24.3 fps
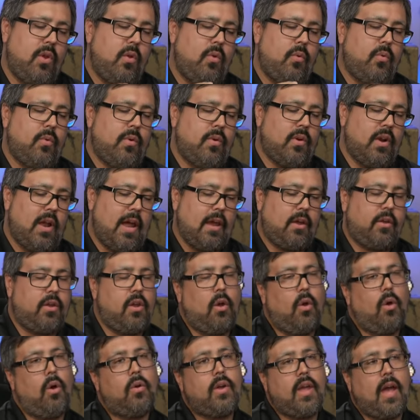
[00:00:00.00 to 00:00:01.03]
we were like, you know,
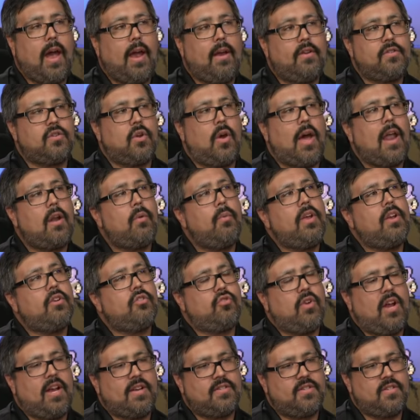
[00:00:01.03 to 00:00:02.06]
okay, so how do we
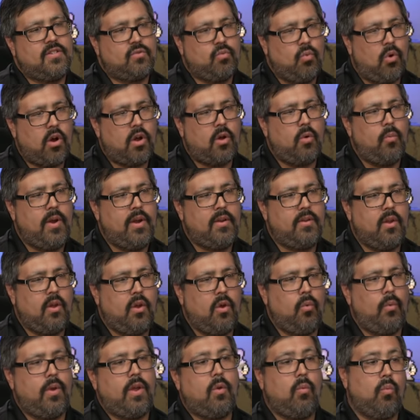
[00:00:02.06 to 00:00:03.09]
address this? What can we do?
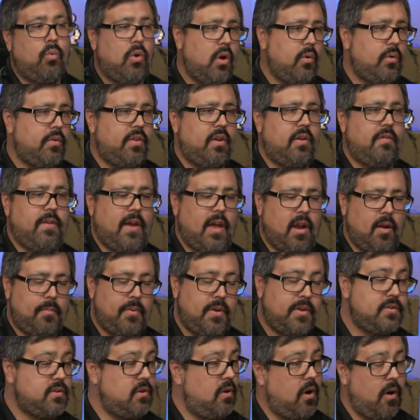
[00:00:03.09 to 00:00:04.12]
We can work with the
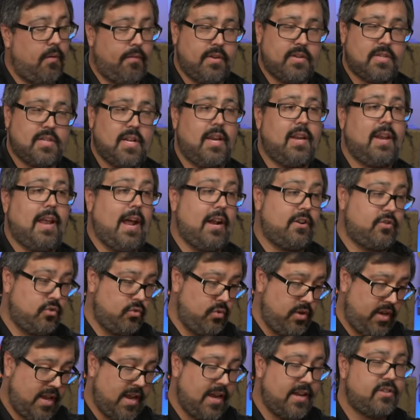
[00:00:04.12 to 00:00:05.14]
developers, obviously, natural,
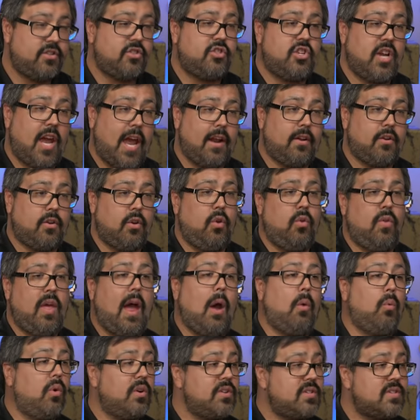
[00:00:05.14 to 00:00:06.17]
yes, check, do that.
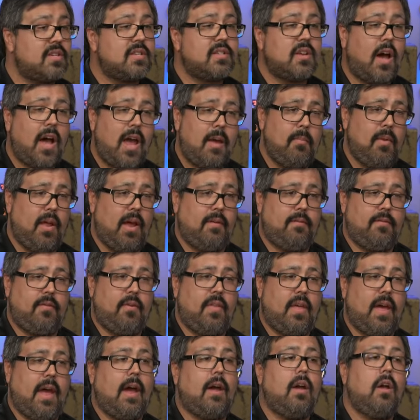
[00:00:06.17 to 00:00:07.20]
What's the timeline for
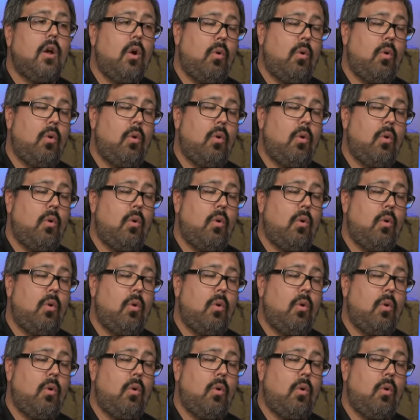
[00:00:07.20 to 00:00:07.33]
that?